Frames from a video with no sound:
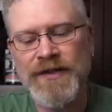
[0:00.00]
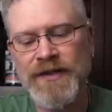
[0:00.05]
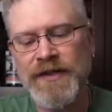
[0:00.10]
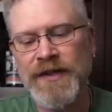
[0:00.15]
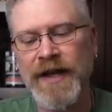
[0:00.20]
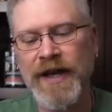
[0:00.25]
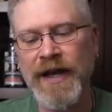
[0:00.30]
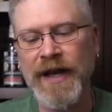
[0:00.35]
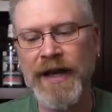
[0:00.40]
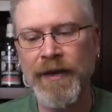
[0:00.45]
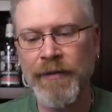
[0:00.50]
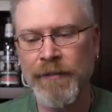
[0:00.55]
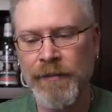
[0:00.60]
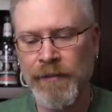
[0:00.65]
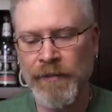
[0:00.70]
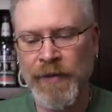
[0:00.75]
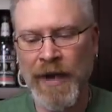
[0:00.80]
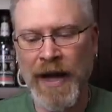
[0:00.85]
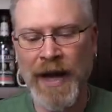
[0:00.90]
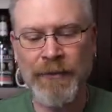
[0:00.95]
say
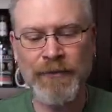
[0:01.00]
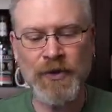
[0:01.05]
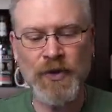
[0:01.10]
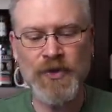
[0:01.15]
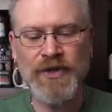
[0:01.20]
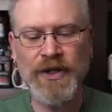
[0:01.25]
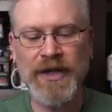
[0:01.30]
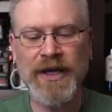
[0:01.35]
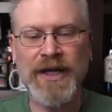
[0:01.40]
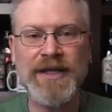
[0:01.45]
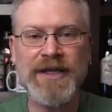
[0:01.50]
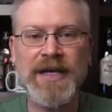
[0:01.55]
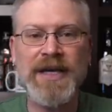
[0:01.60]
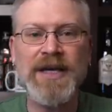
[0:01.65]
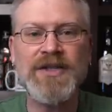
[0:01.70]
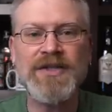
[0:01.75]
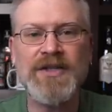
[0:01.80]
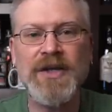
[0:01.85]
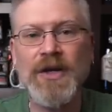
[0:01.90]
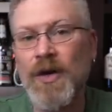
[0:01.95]
I'm using a
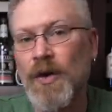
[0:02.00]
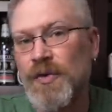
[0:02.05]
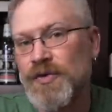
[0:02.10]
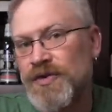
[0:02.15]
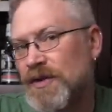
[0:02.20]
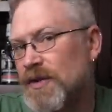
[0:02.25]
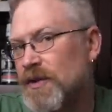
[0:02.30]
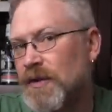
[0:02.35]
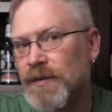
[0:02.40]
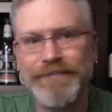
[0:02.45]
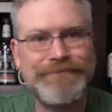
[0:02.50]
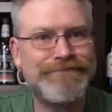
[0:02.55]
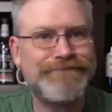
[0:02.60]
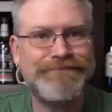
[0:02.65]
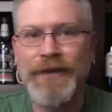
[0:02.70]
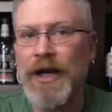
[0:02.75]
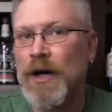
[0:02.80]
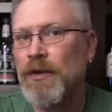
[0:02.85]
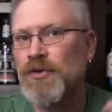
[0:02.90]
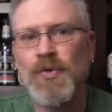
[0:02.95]
yeast that goes to
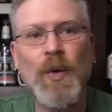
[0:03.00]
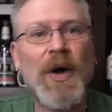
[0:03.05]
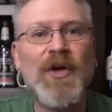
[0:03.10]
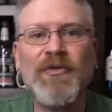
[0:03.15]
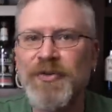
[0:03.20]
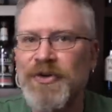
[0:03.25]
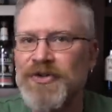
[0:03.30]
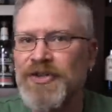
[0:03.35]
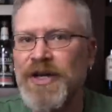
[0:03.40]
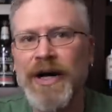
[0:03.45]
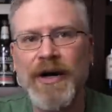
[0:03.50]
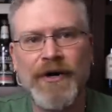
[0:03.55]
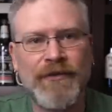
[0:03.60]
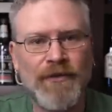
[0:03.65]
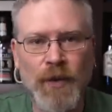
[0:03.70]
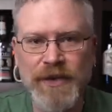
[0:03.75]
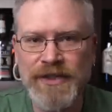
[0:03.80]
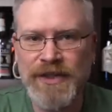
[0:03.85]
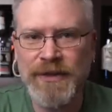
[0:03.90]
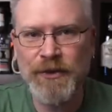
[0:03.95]
you know, 12%
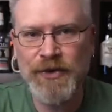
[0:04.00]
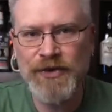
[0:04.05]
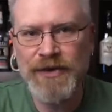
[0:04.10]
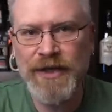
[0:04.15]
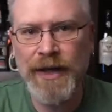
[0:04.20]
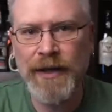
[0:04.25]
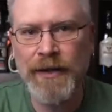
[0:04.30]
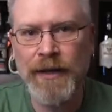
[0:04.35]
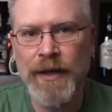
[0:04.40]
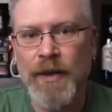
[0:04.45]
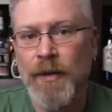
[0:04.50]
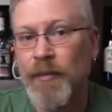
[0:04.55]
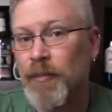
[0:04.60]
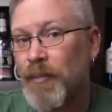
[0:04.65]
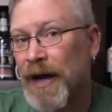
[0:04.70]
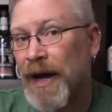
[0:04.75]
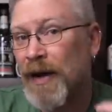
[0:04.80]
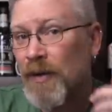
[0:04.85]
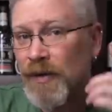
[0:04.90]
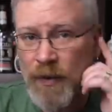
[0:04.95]
or 14%,
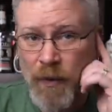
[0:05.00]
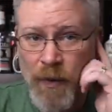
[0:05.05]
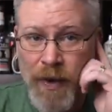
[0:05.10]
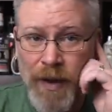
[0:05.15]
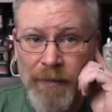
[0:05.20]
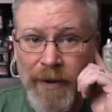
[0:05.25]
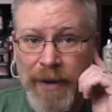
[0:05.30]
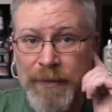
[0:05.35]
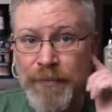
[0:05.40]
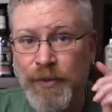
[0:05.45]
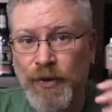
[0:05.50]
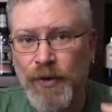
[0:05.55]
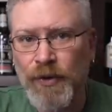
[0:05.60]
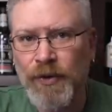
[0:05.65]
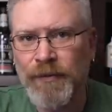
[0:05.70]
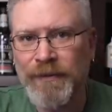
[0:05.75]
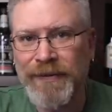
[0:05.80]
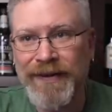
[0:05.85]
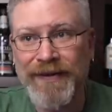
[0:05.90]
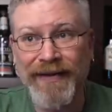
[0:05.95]
but I only want my brew
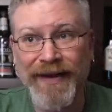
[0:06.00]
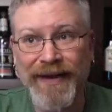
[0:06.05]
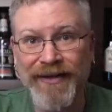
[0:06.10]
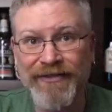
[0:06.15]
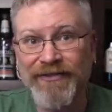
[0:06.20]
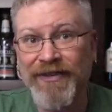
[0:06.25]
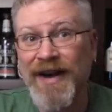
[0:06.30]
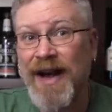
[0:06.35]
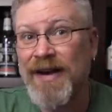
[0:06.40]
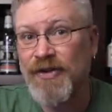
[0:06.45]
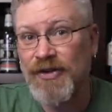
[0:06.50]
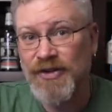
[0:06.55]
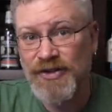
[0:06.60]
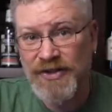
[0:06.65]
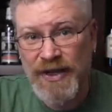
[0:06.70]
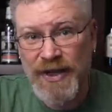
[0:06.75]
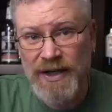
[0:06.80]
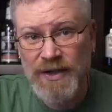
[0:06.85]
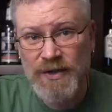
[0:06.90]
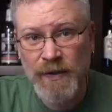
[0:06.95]
to be like five or
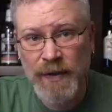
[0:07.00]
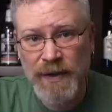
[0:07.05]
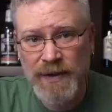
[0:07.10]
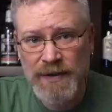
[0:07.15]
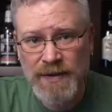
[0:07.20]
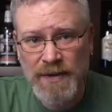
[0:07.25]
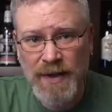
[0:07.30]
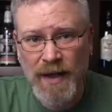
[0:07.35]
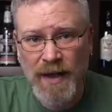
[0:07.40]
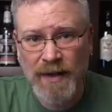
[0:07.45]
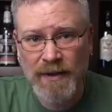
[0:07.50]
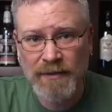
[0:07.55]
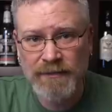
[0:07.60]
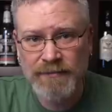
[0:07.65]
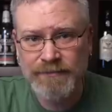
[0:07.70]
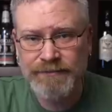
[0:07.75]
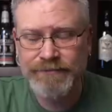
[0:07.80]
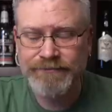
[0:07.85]
six when it's done.